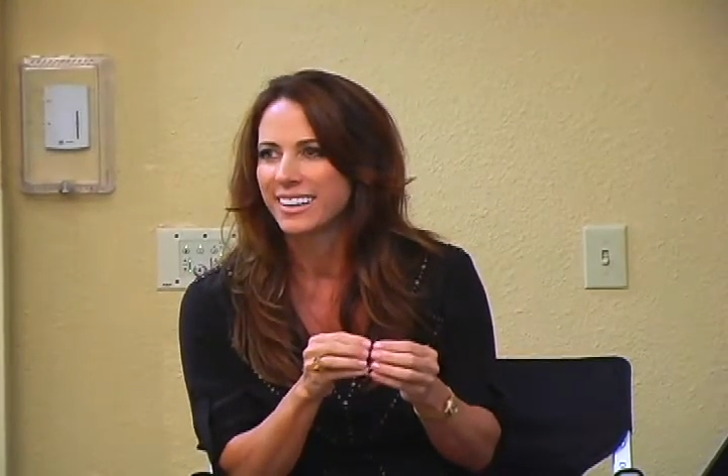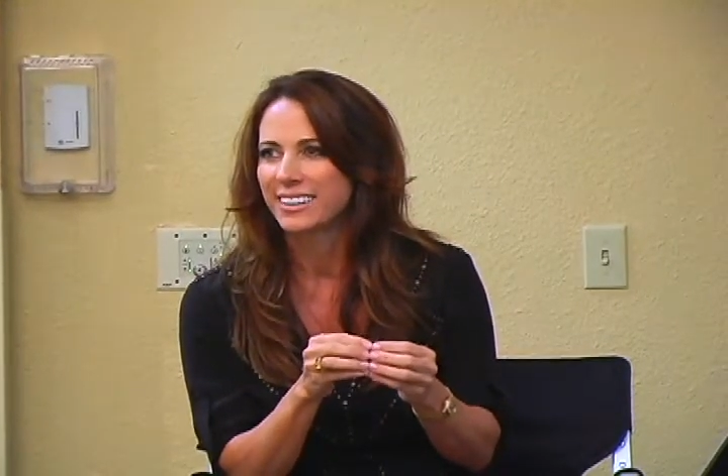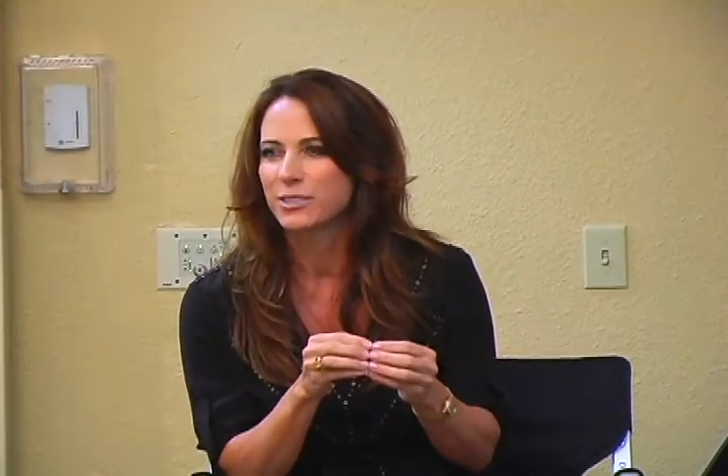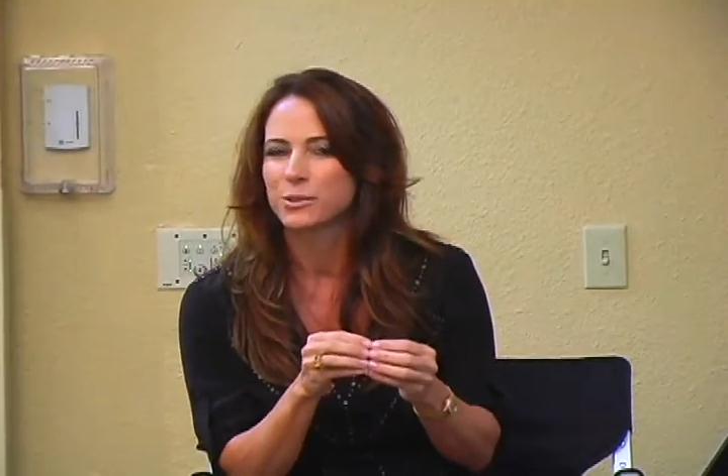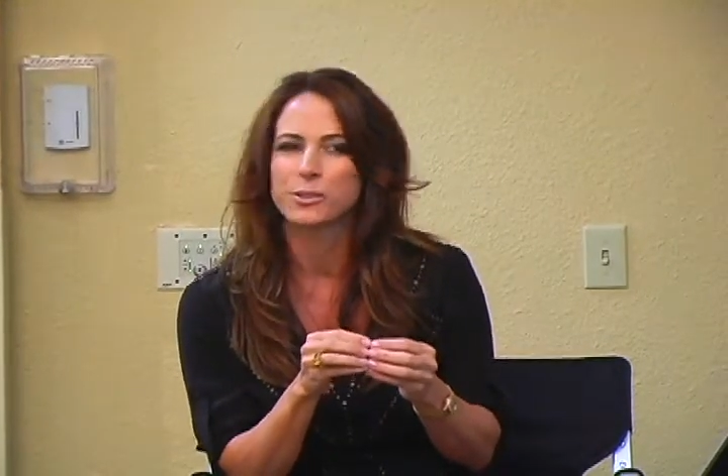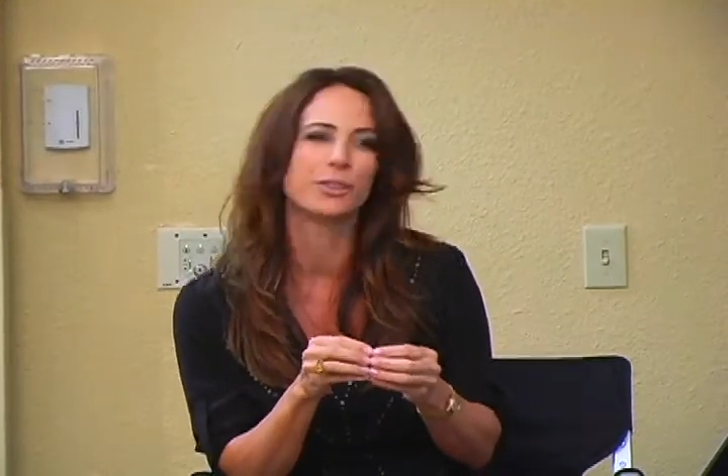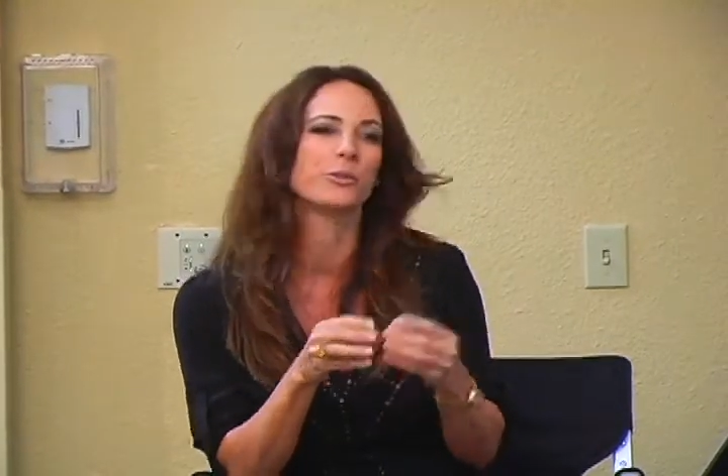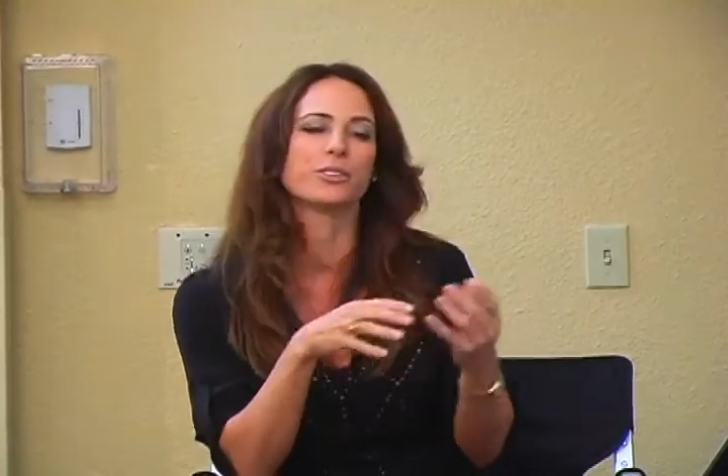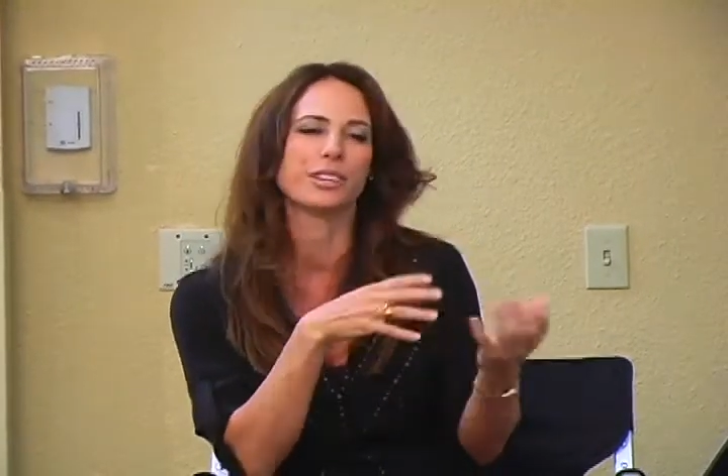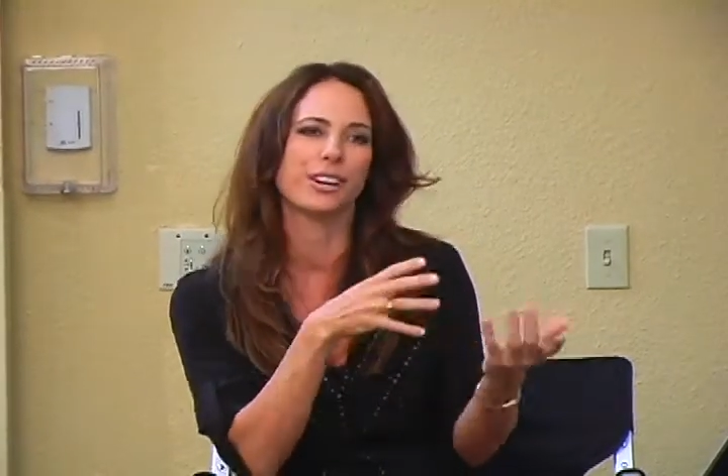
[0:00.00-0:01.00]
And in
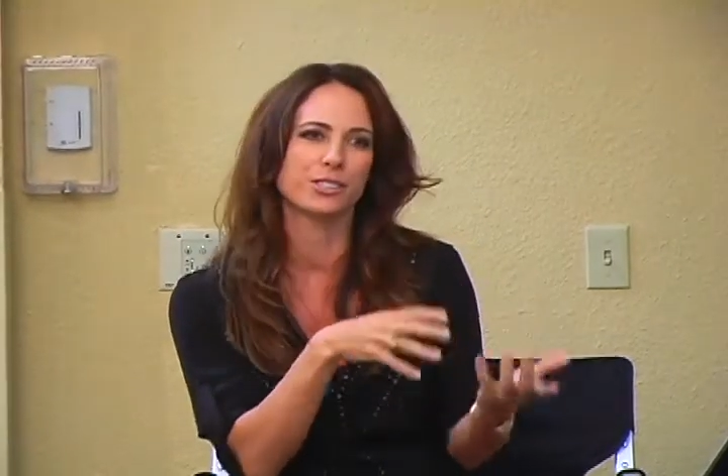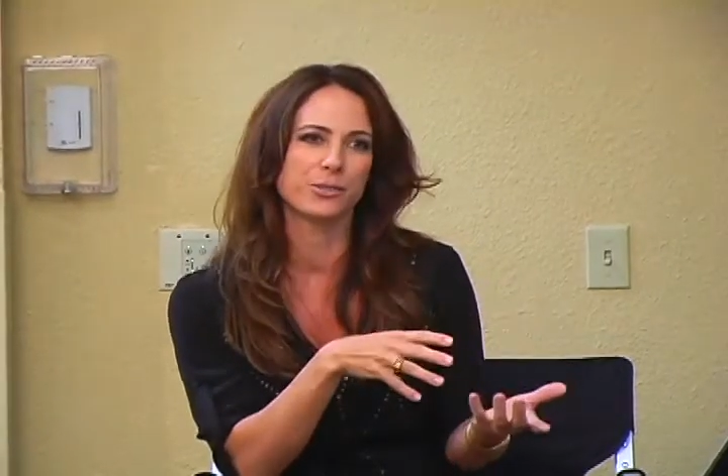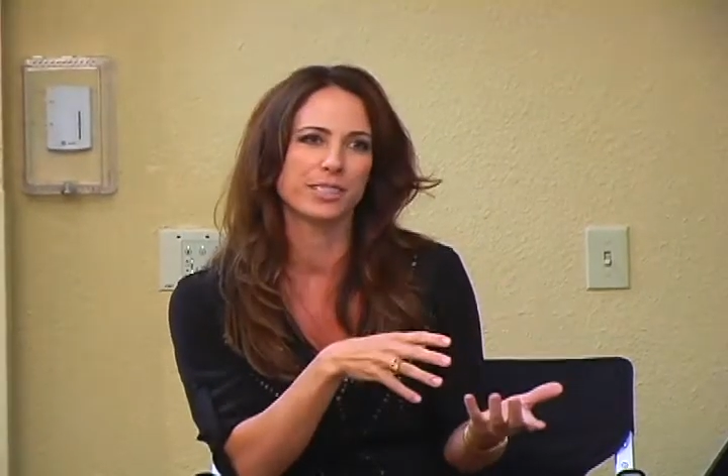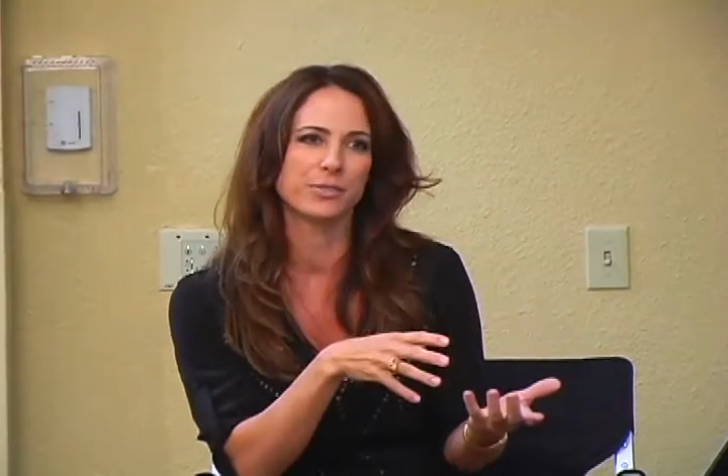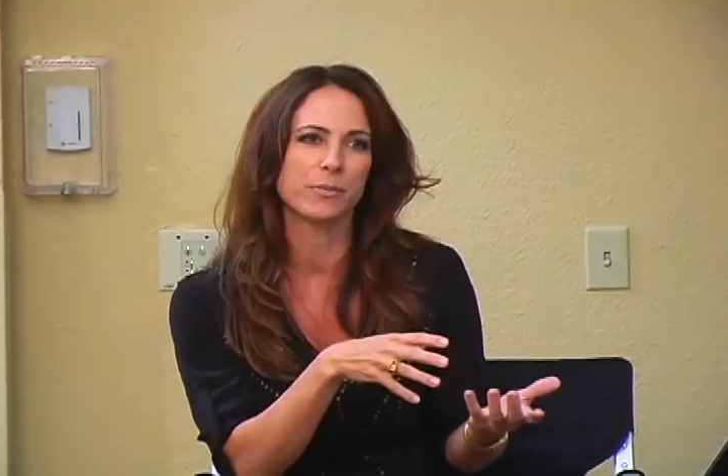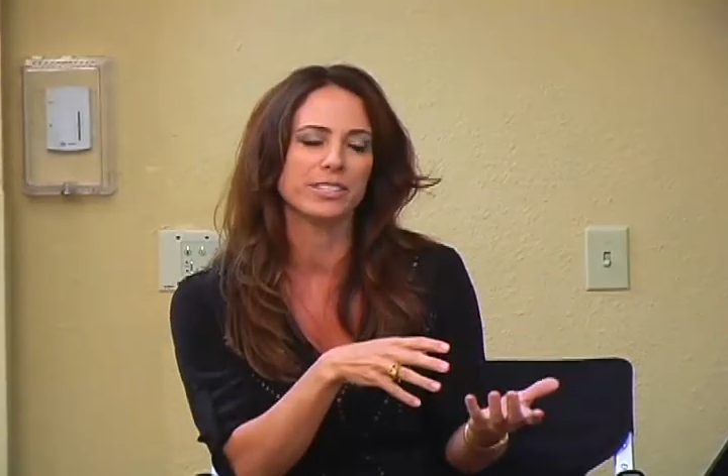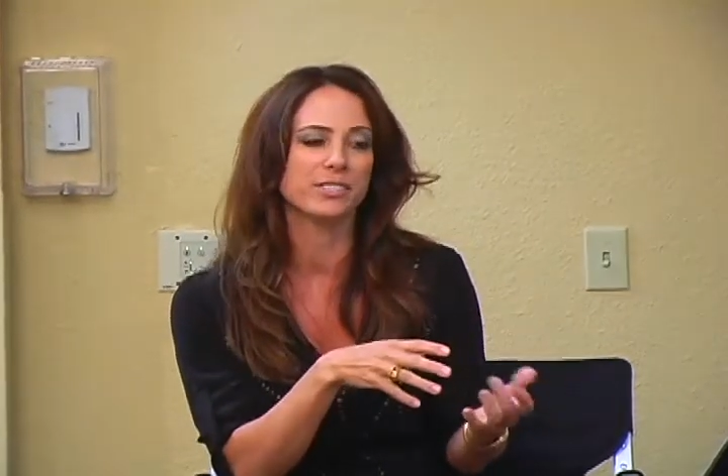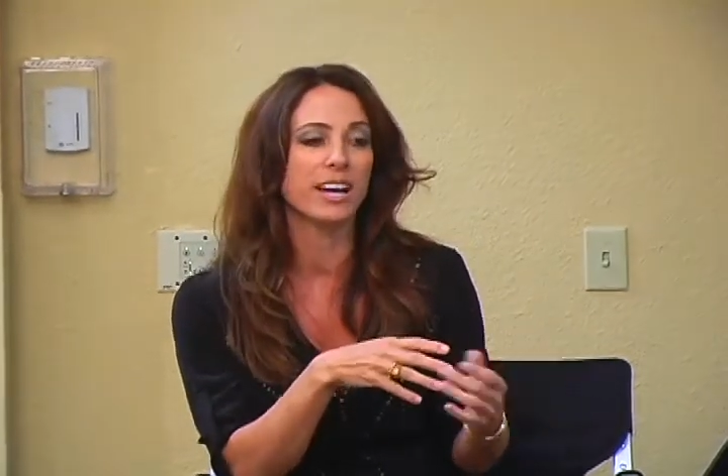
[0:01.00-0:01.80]
order to cause transformation.